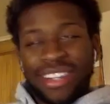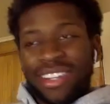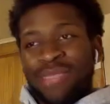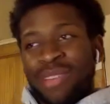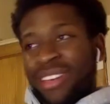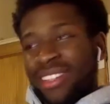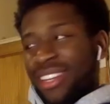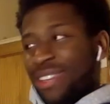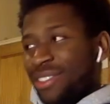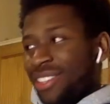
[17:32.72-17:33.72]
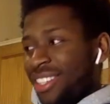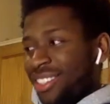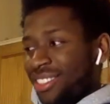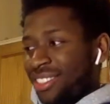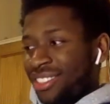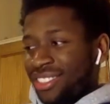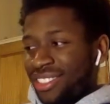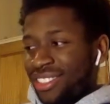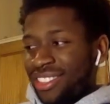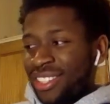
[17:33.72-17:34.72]
can't learn by yourself, then
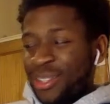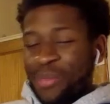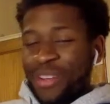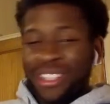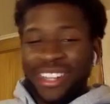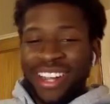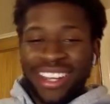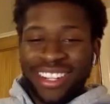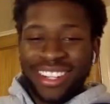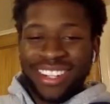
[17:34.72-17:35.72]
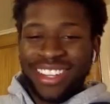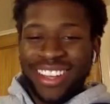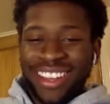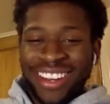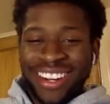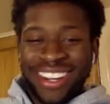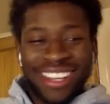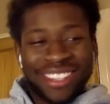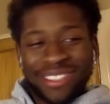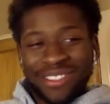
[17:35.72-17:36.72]
there's it's no point trying in, in, a
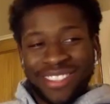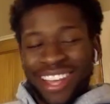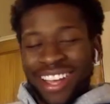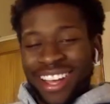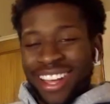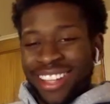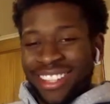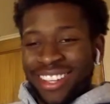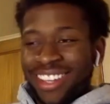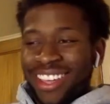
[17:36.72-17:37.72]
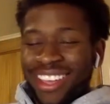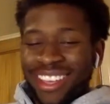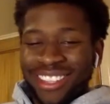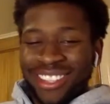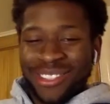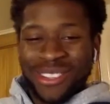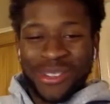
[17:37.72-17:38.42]
classroom of ten guys that yeah.